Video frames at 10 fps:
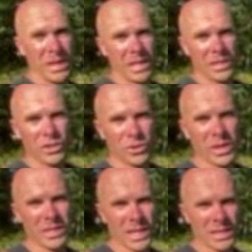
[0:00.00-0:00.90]
of the
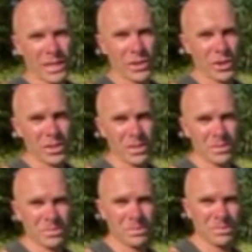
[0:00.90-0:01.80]
trees as I could.
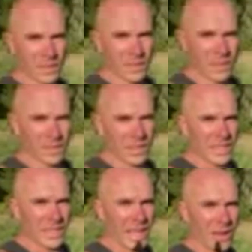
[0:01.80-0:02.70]

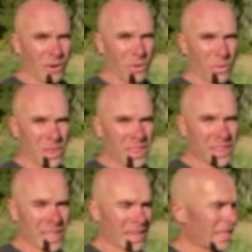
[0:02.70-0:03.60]
Now, one thing
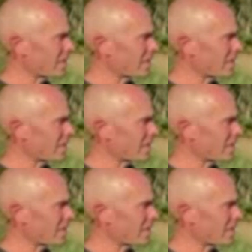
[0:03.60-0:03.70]
that I'd like to